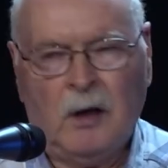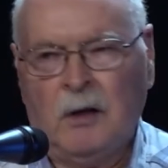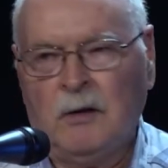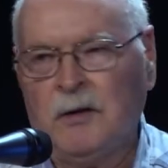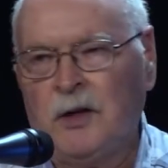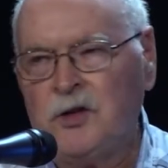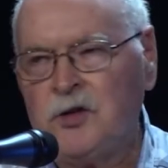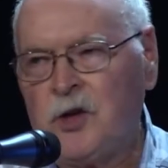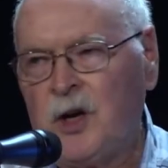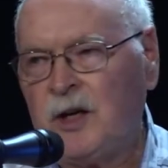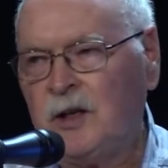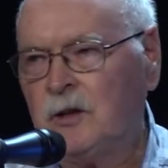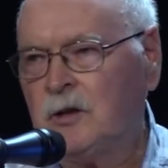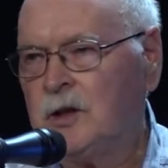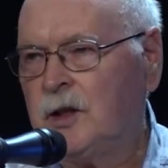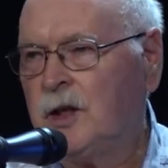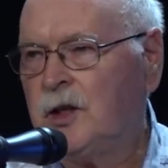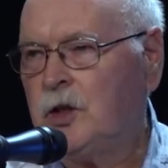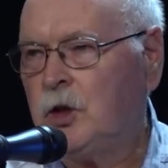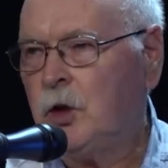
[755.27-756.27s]
They settled
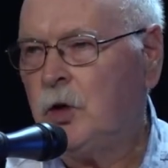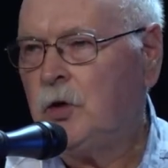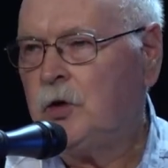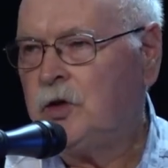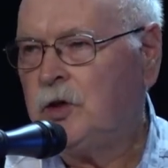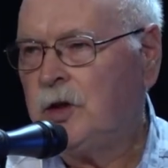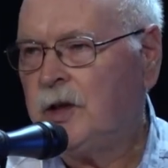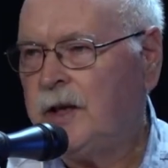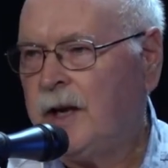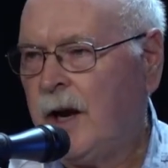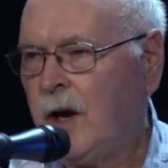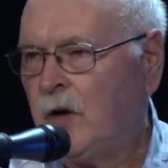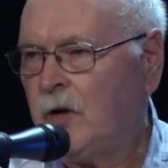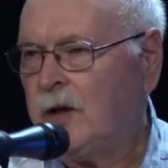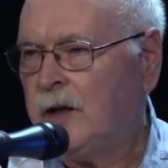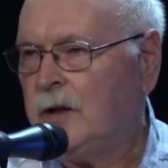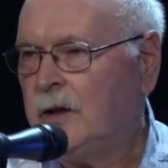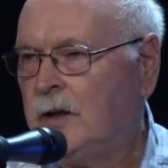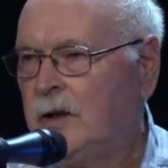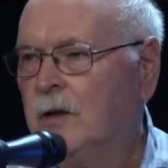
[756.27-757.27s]
in Union
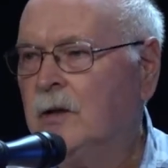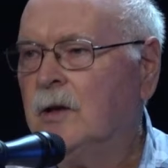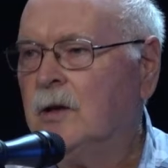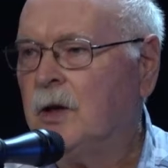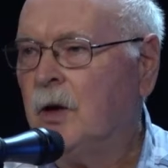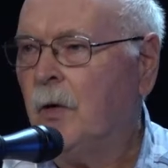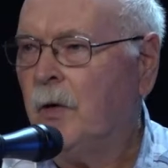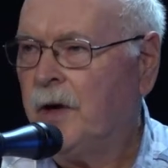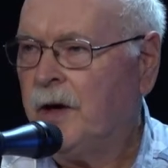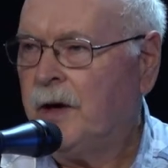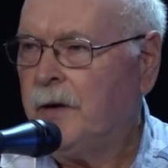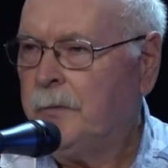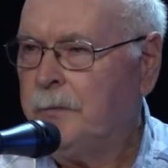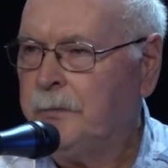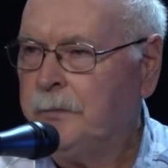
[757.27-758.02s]
County, Illinois,